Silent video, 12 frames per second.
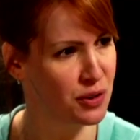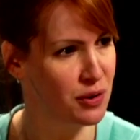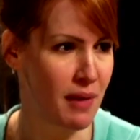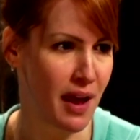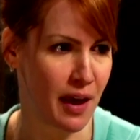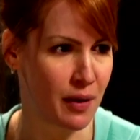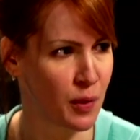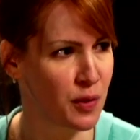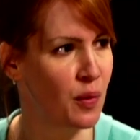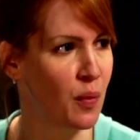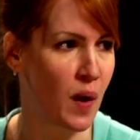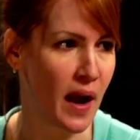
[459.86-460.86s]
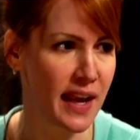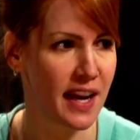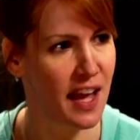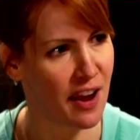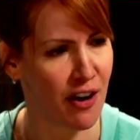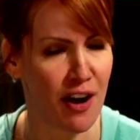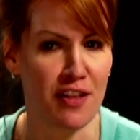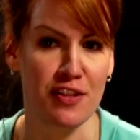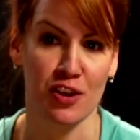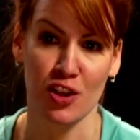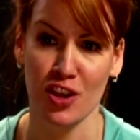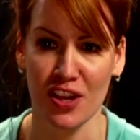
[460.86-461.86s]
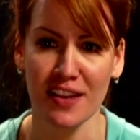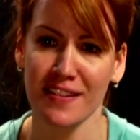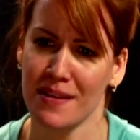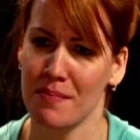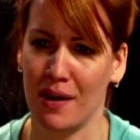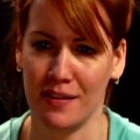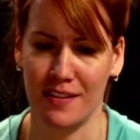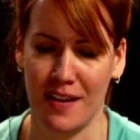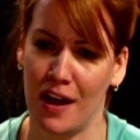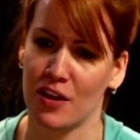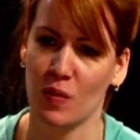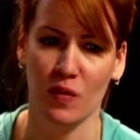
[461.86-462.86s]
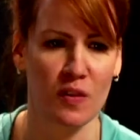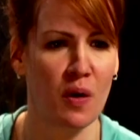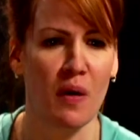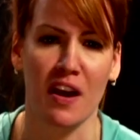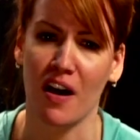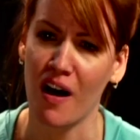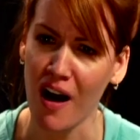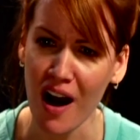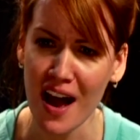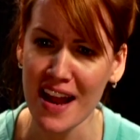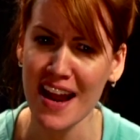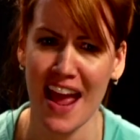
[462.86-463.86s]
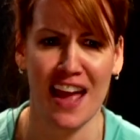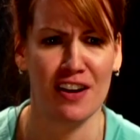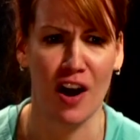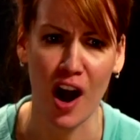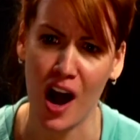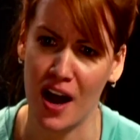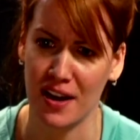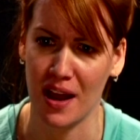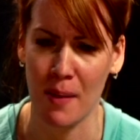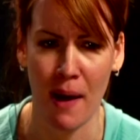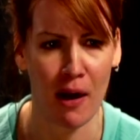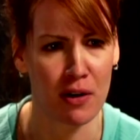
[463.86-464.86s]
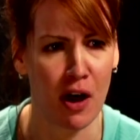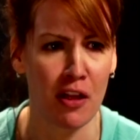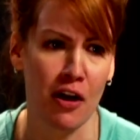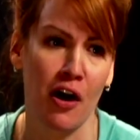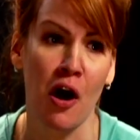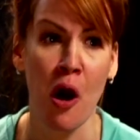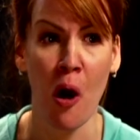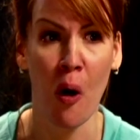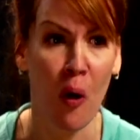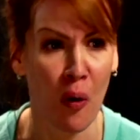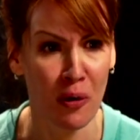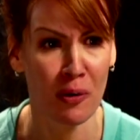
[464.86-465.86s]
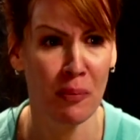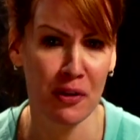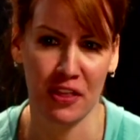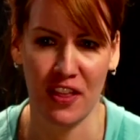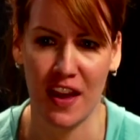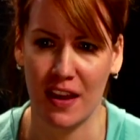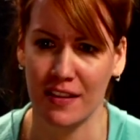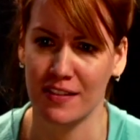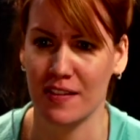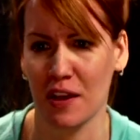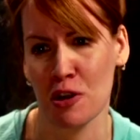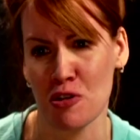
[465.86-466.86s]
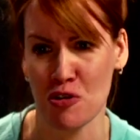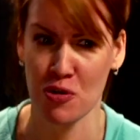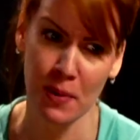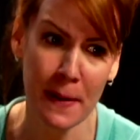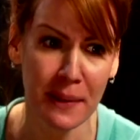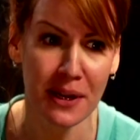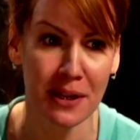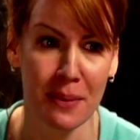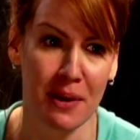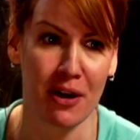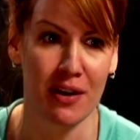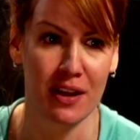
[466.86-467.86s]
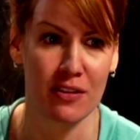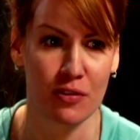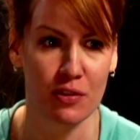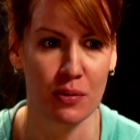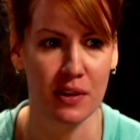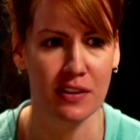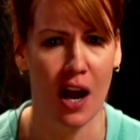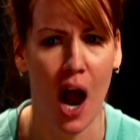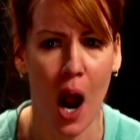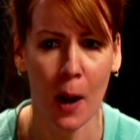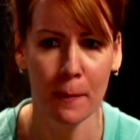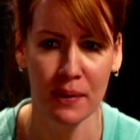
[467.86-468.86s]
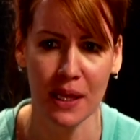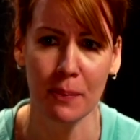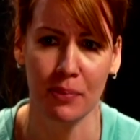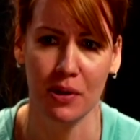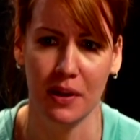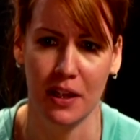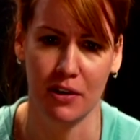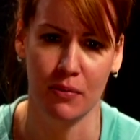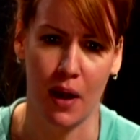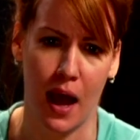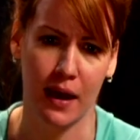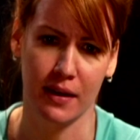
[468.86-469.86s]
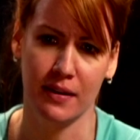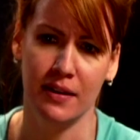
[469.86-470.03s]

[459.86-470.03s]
older man with the white hair and the cheesy mustache was going on and on about all the horrible things the criminal Americans are doing to our people in Iraq.